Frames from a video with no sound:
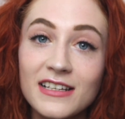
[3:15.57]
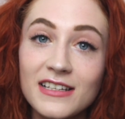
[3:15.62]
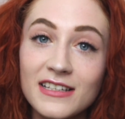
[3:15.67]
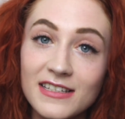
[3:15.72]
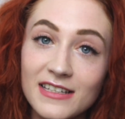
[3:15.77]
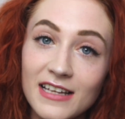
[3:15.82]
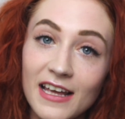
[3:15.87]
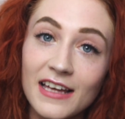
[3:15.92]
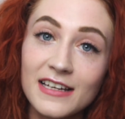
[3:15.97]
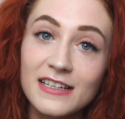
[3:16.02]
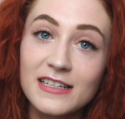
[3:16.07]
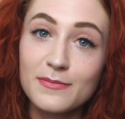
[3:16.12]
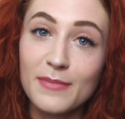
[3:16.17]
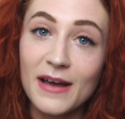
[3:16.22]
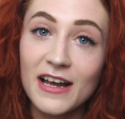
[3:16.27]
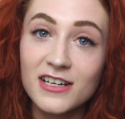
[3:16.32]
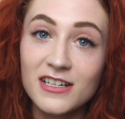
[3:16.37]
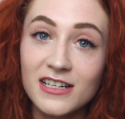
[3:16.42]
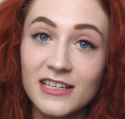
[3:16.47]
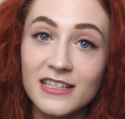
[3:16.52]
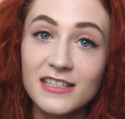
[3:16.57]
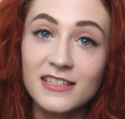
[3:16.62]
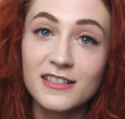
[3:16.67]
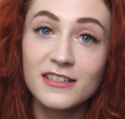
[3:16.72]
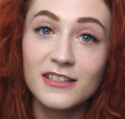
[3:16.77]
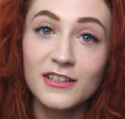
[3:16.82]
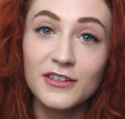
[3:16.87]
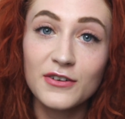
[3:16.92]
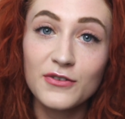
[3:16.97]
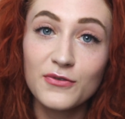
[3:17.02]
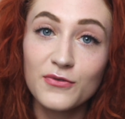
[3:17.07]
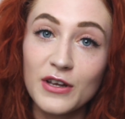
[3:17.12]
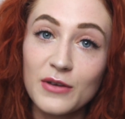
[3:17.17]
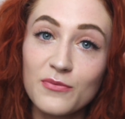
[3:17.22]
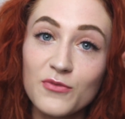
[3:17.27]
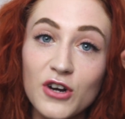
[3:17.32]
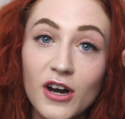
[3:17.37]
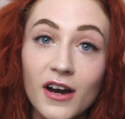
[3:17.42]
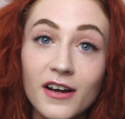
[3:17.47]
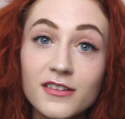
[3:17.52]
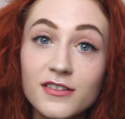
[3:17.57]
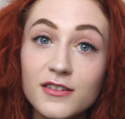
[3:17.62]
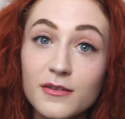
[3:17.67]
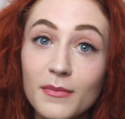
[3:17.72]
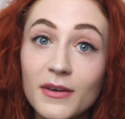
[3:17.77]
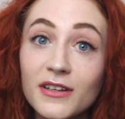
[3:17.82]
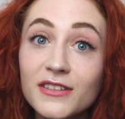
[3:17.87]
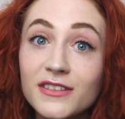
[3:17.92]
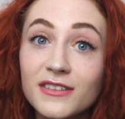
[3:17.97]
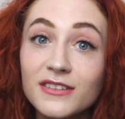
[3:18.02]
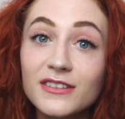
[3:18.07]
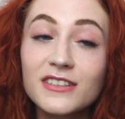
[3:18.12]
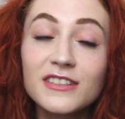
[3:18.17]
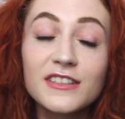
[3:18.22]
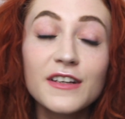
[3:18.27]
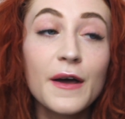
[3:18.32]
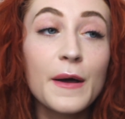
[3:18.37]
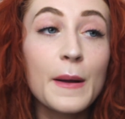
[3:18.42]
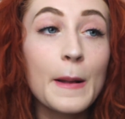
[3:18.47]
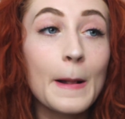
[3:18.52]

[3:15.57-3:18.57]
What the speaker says: said specialist in regards to muscles,